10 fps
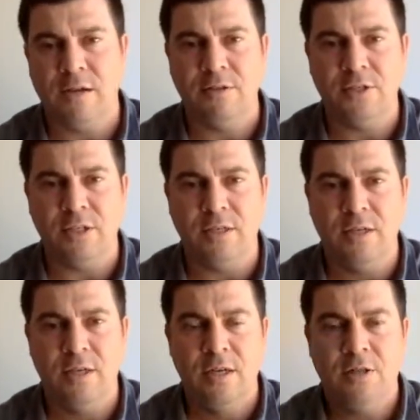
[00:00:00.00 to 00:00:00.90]
have
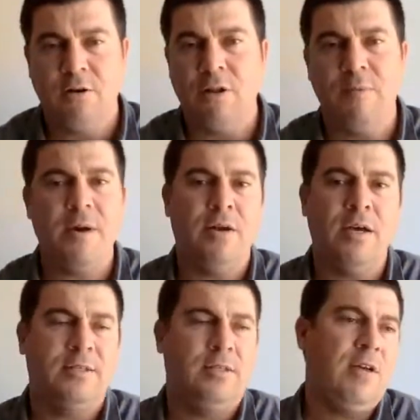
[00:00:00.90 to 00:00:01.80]
horrible theology.
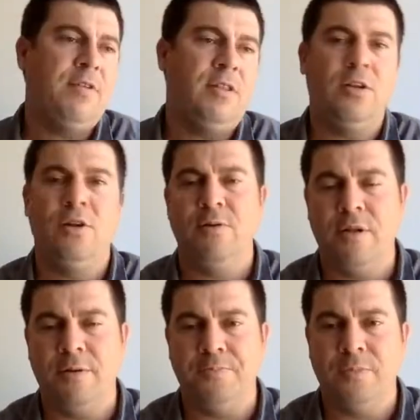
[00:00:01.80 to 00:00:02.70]
They're all about us.
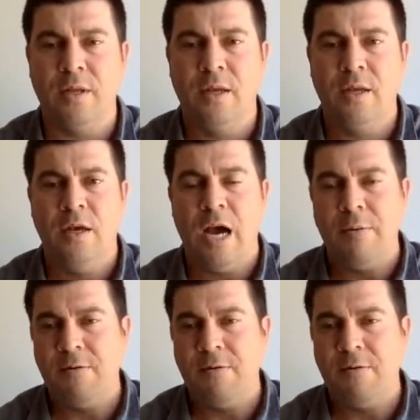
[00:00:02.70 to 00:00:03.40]
They have nothing to do with him.